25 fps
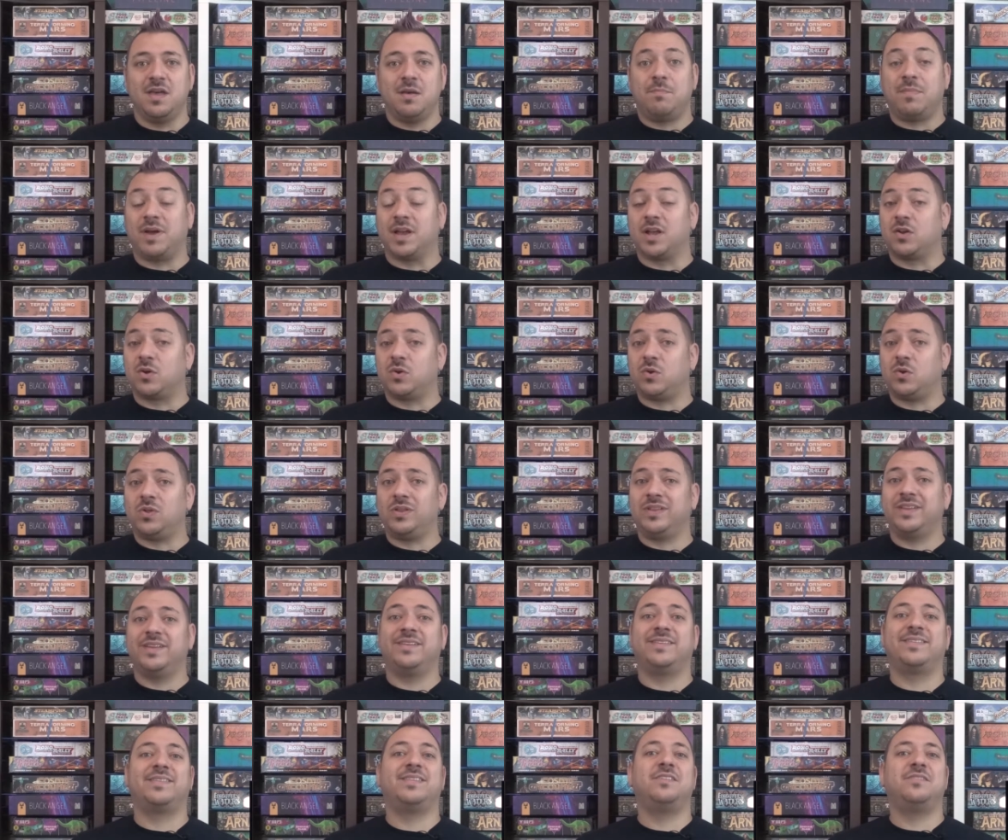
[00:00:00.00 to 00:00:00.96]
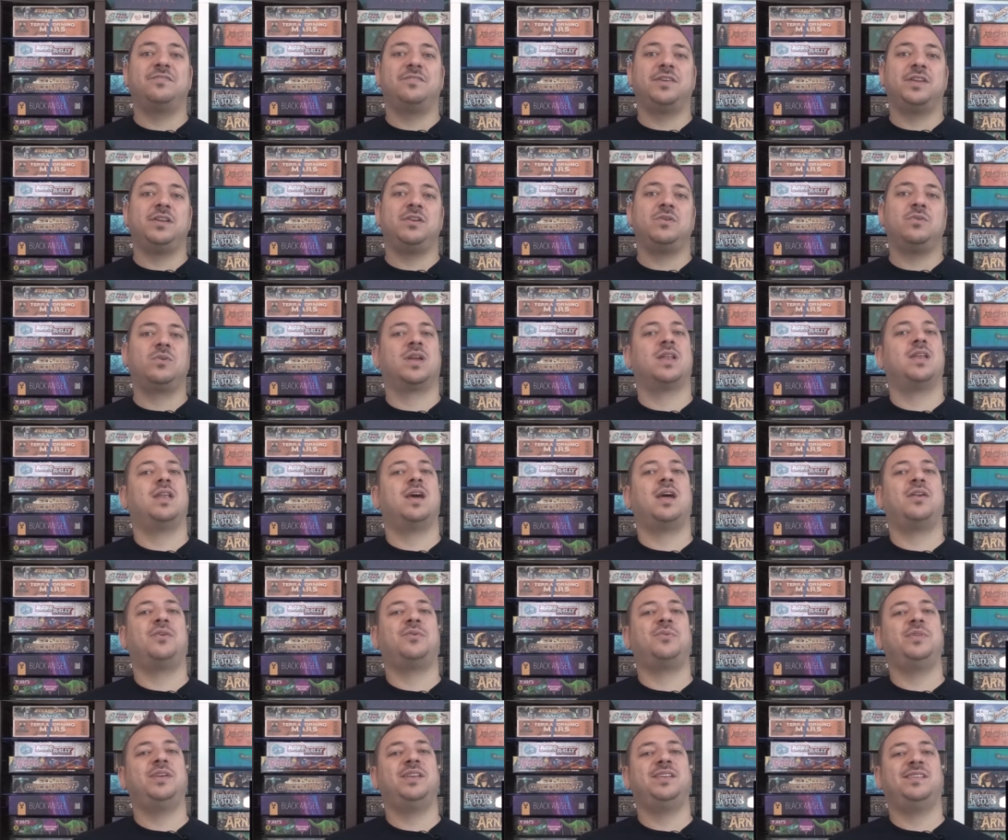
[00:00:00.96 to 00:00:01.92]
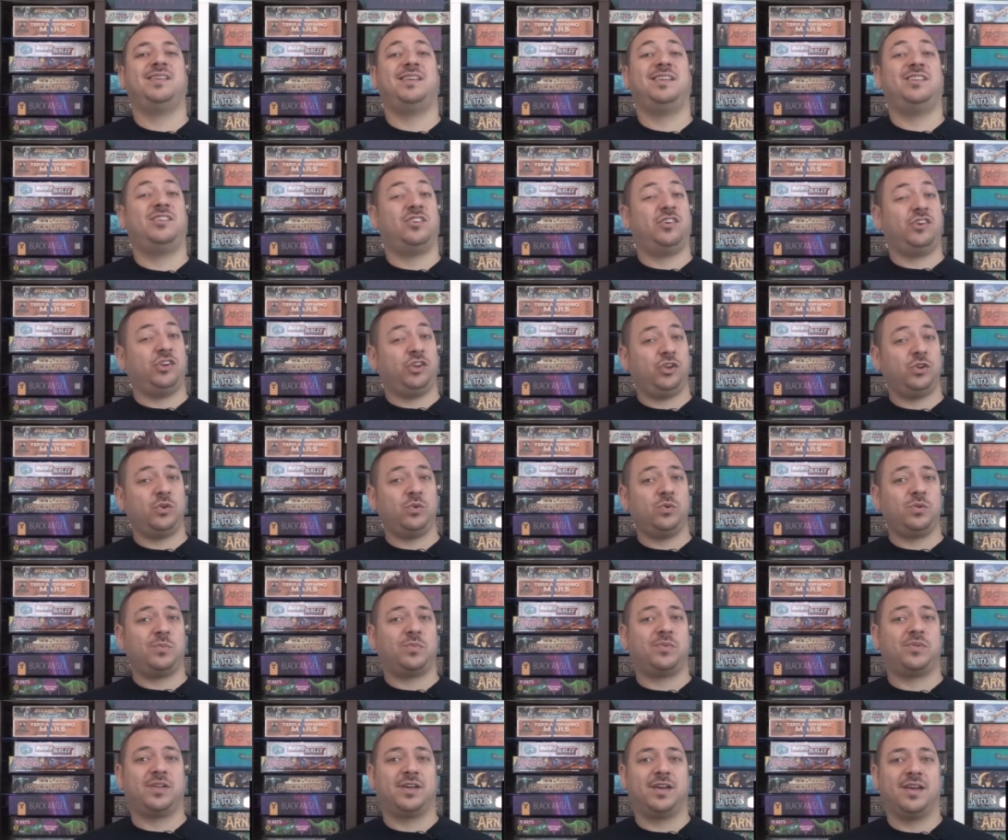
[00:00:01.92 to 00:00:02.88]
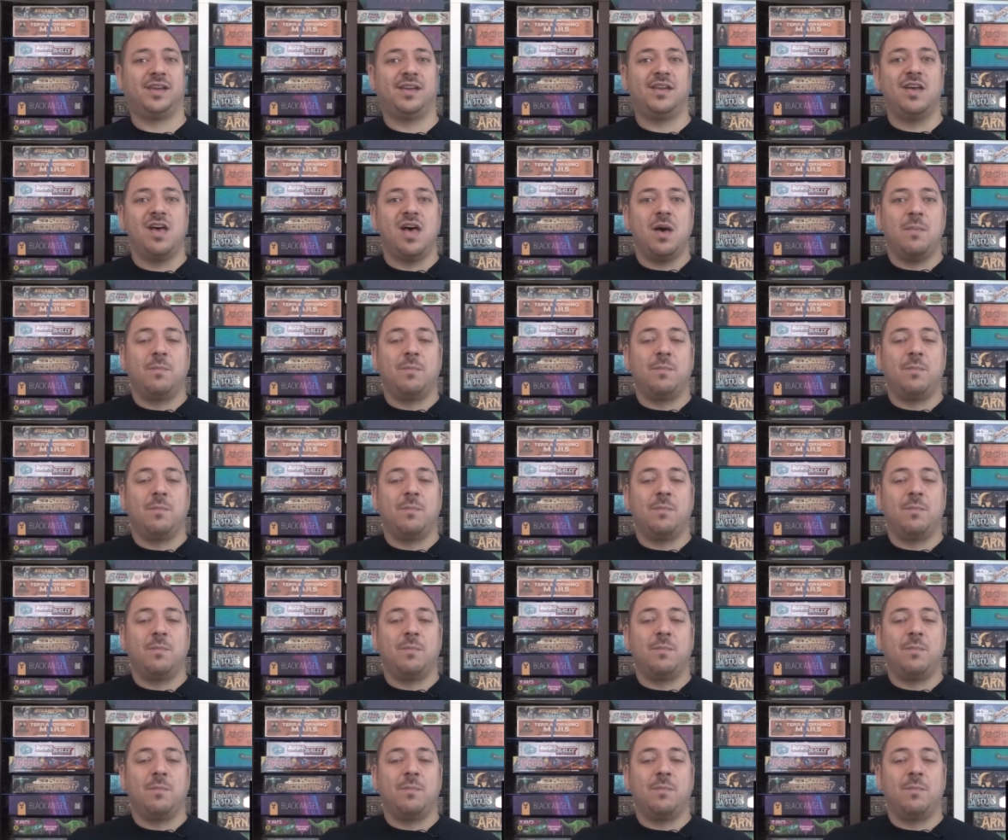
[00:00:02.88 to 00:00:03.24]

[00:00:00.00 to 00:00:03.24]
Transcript: My goal is this video can not only teach you to play,